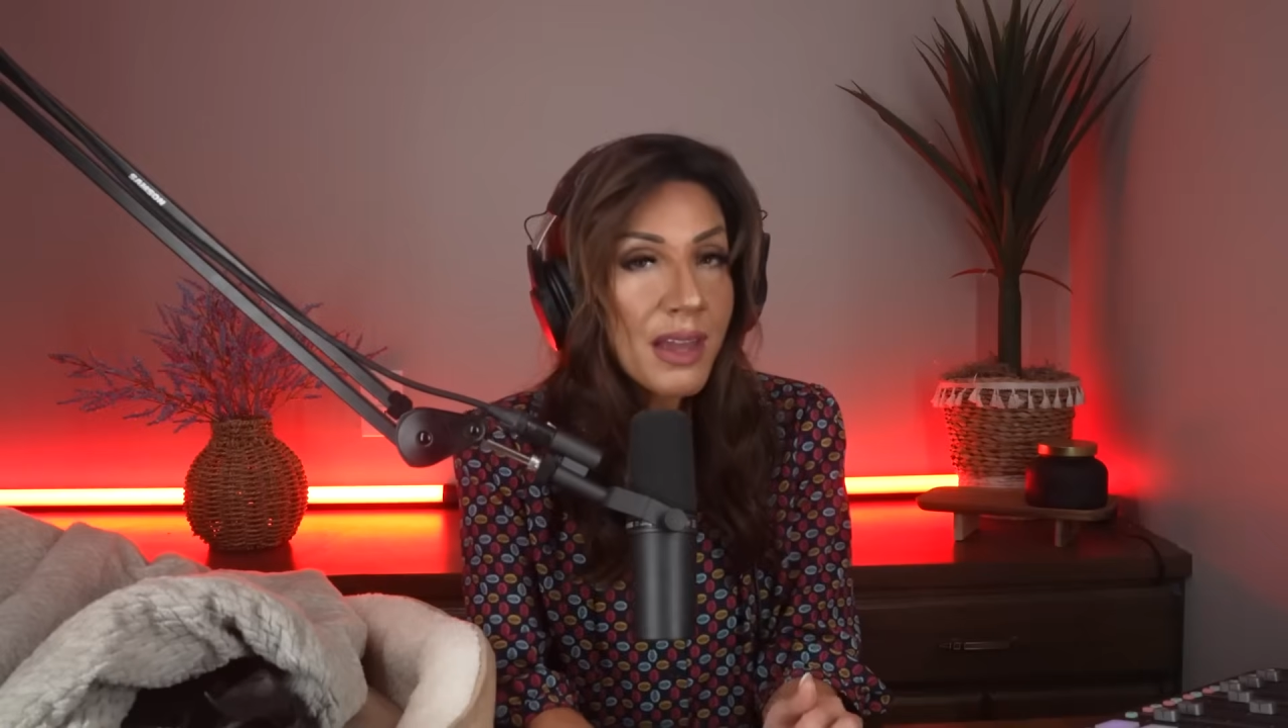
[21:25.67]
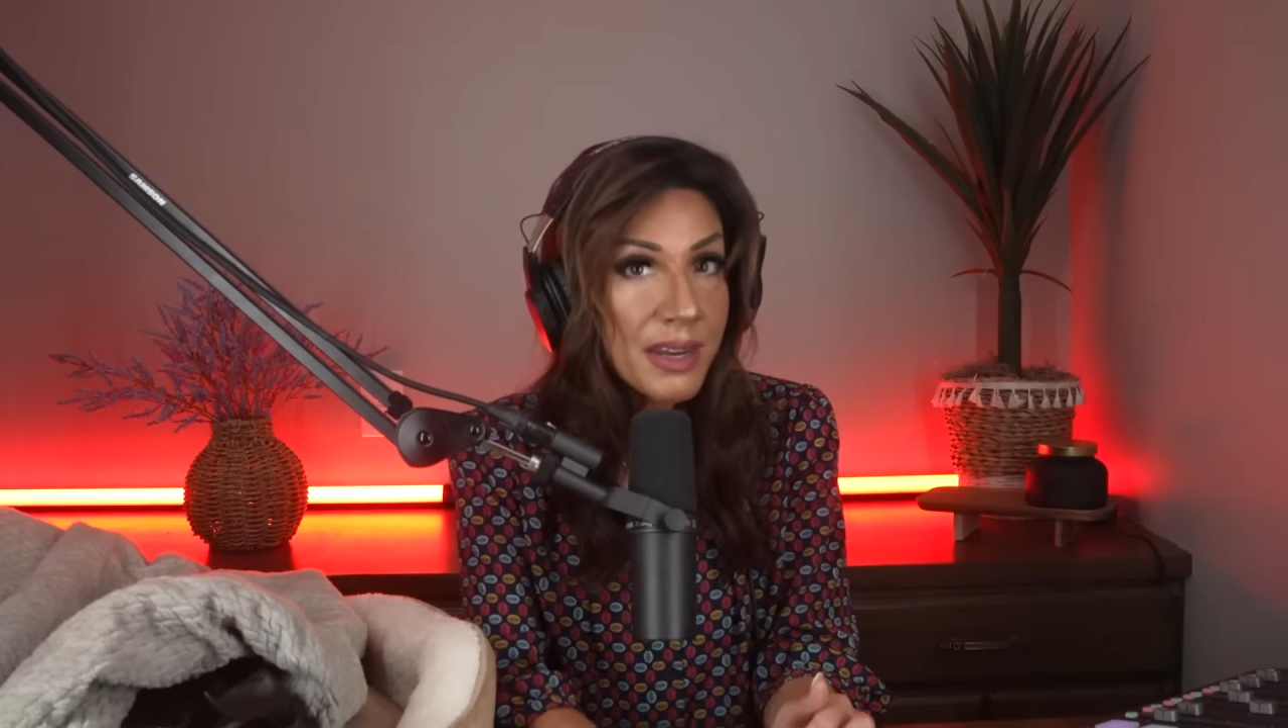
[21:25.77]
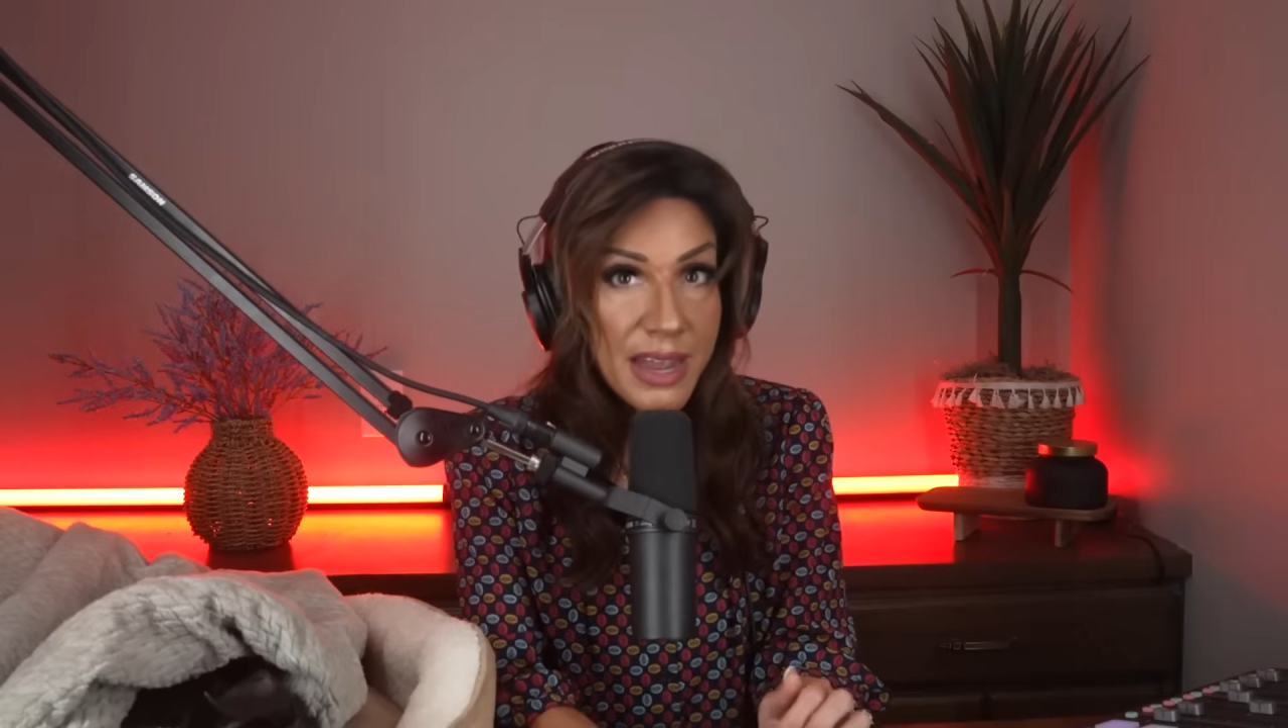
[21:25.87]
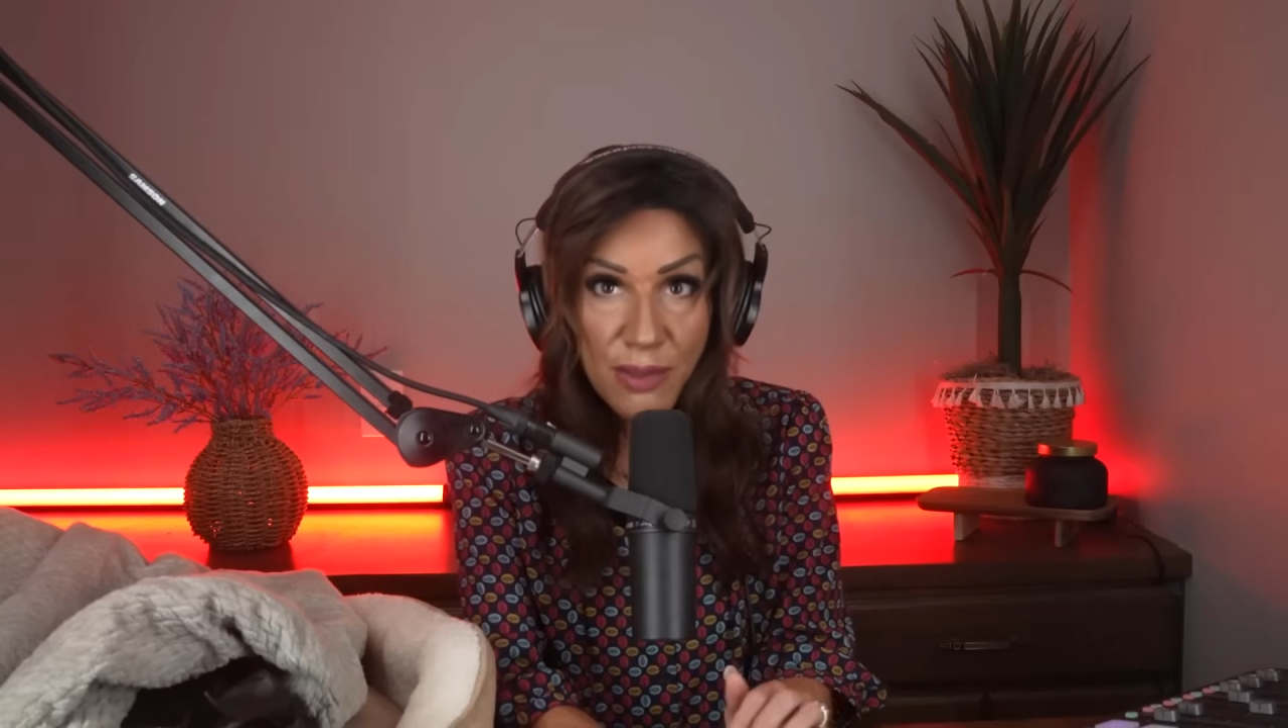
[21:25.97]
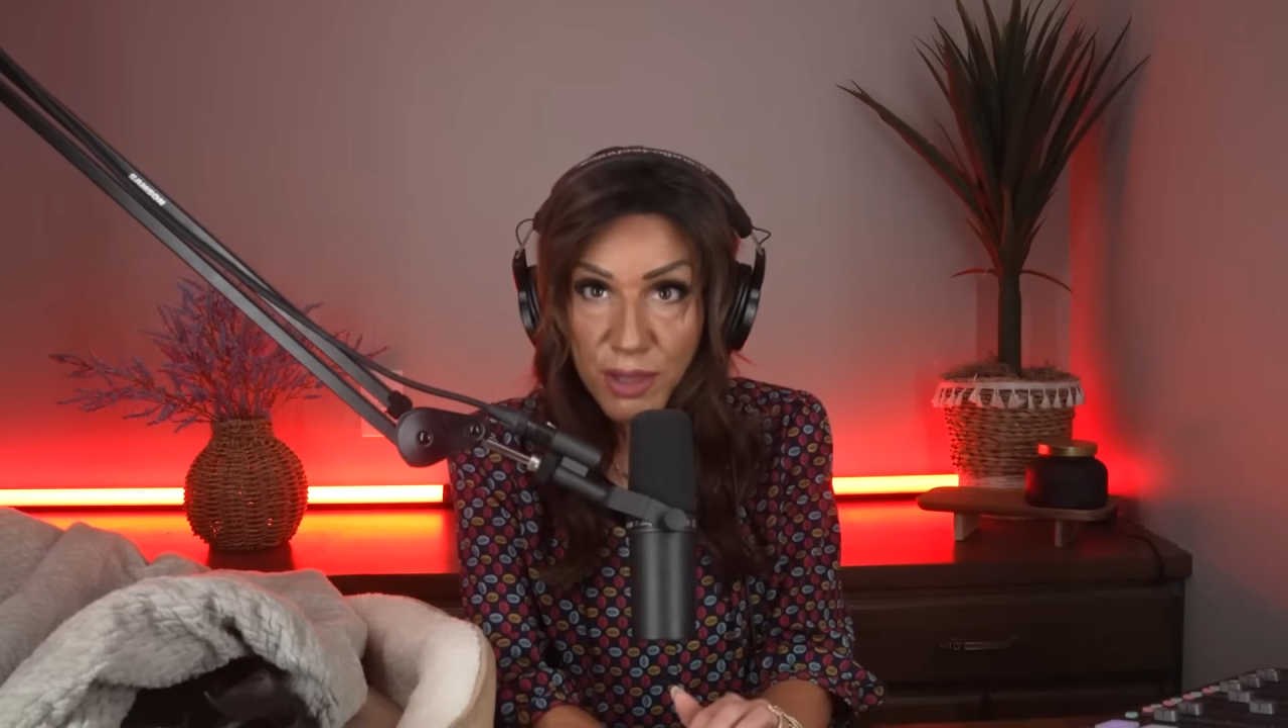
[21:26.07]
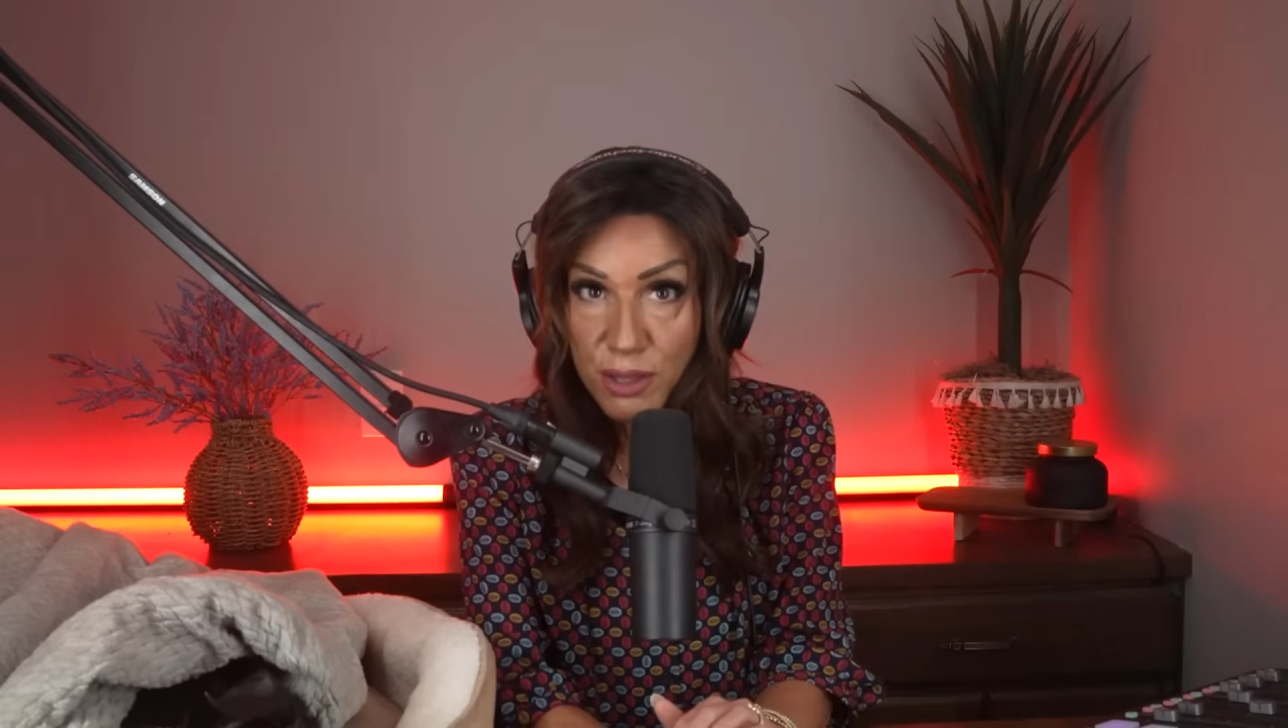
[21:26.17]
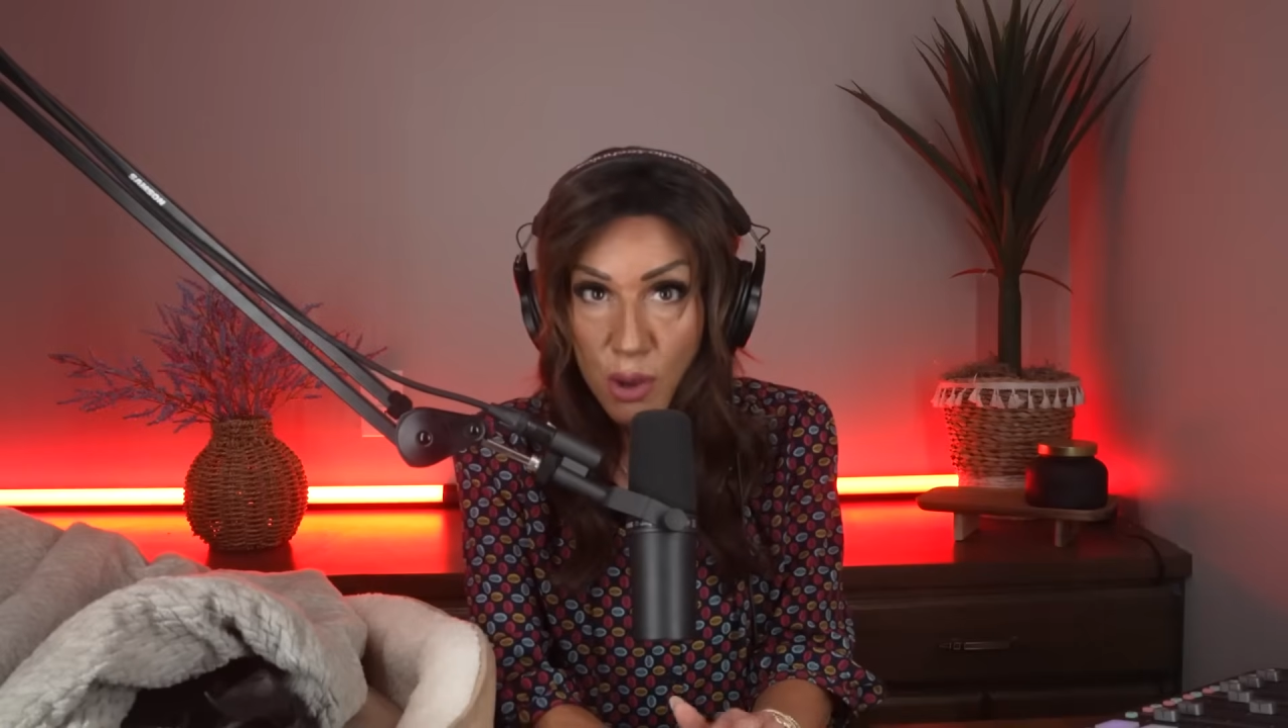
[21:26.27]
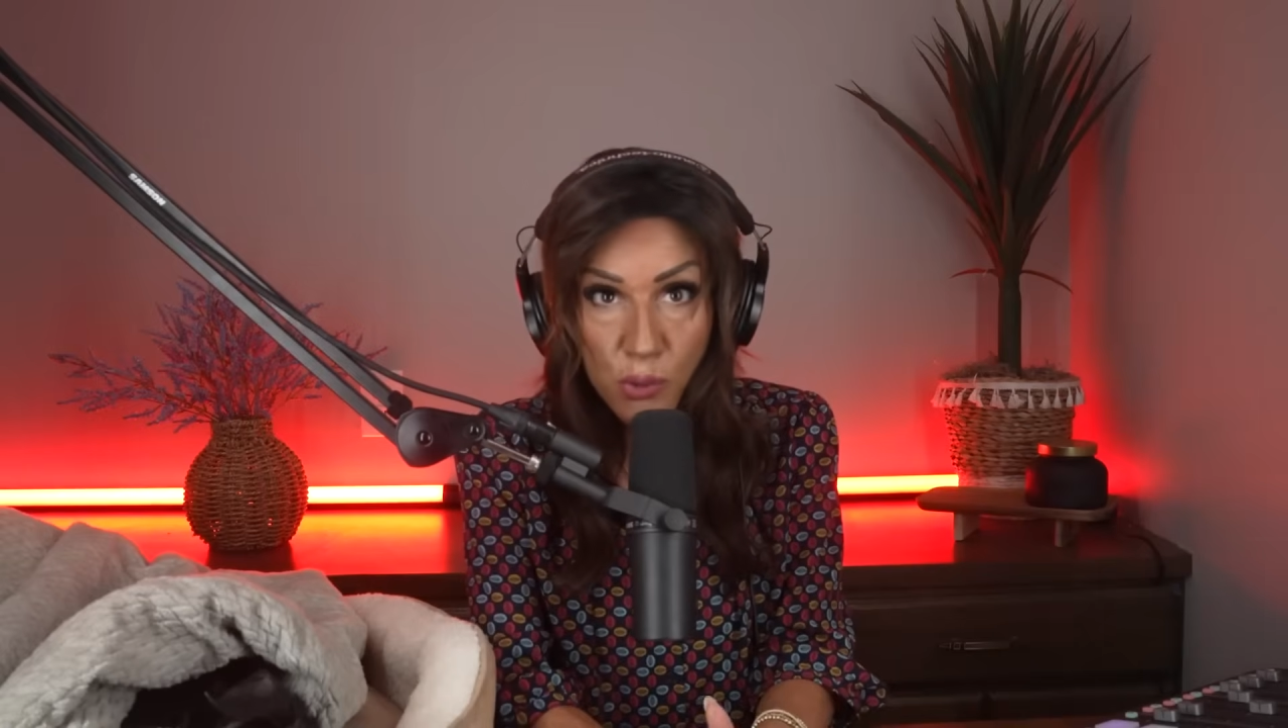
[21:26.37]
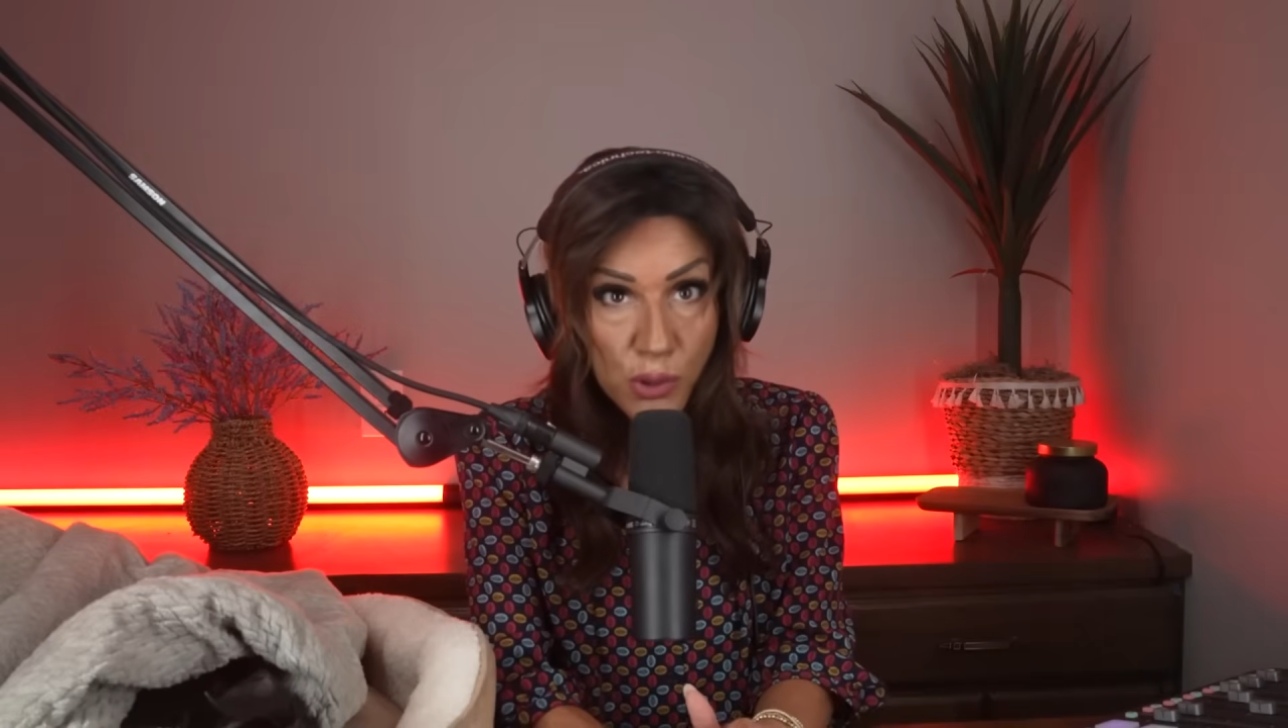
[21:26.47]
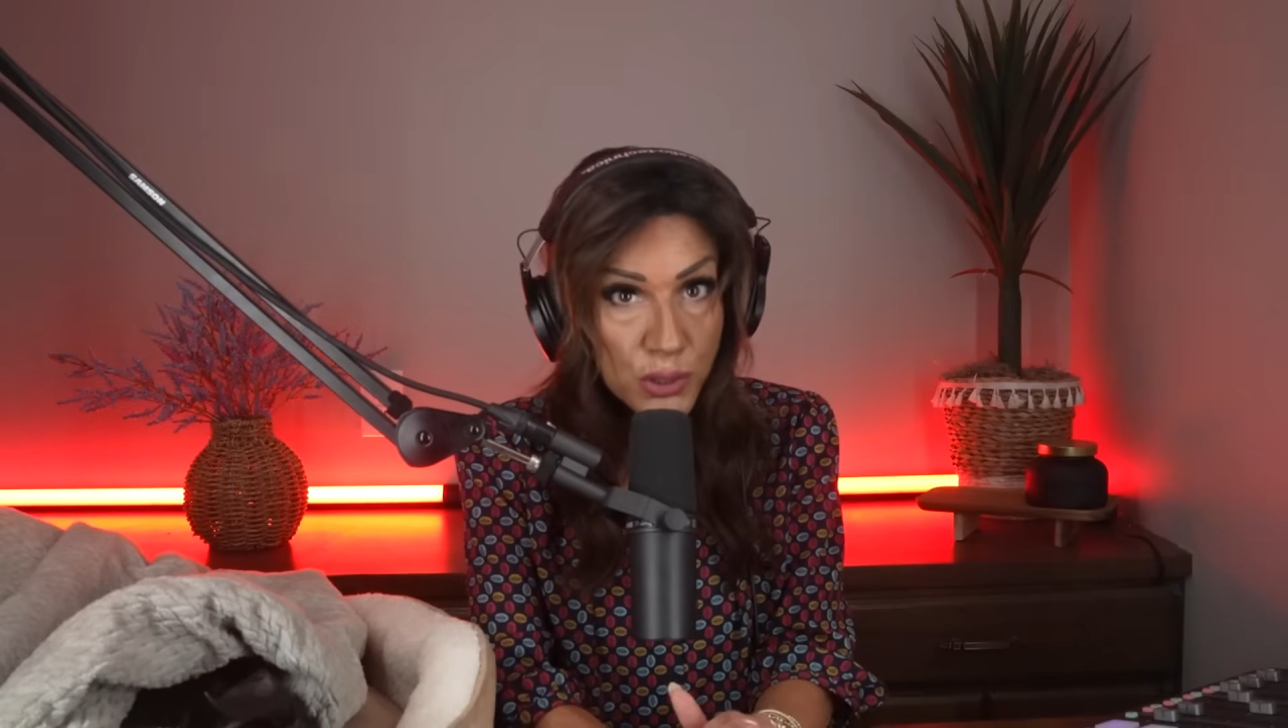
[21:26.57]
Now, the
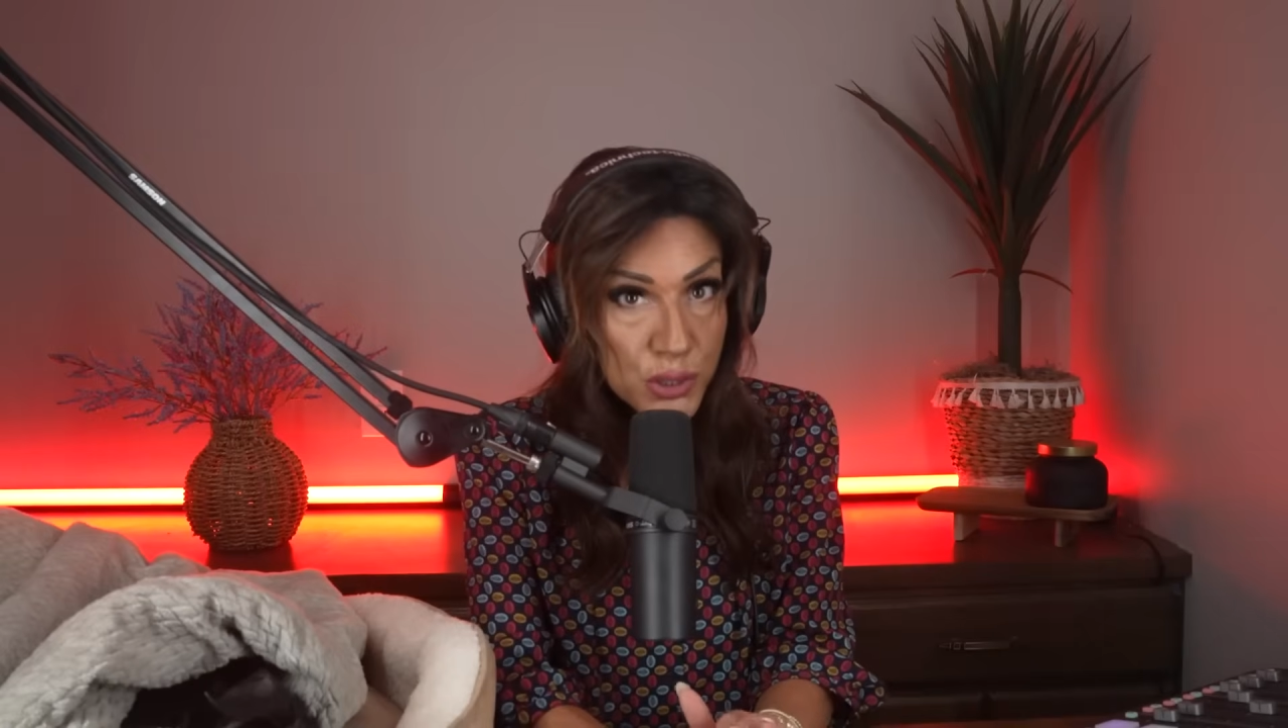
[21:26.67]
yogurt